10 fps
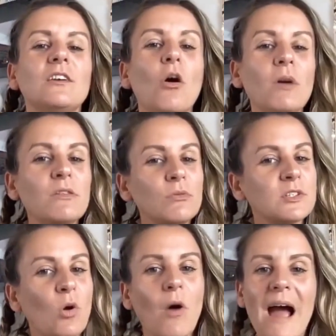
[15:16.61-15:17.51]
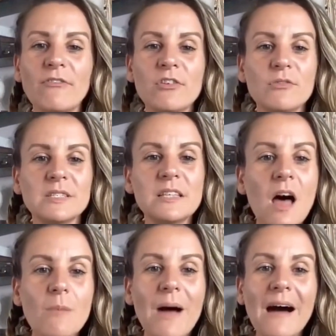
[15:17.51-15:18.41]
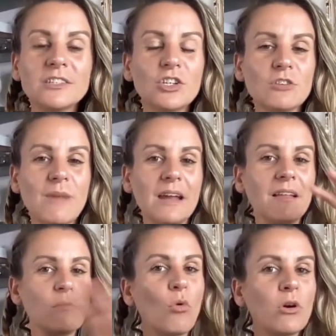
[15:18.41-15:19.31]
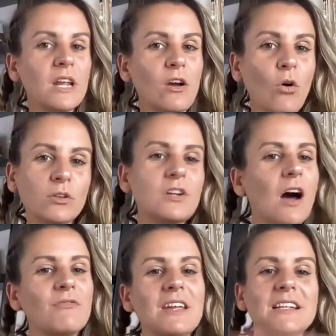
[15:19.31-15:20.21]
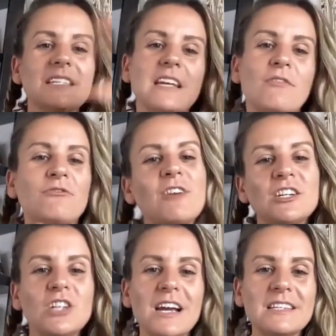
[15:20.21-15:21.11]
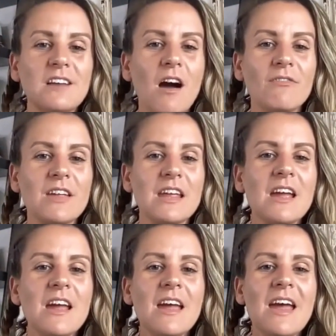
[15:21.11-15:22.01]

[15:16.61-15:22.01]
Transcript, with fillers: going through this whole afternoon slump, I'll turn my like morning cold coffee into like a fresh iced coffee.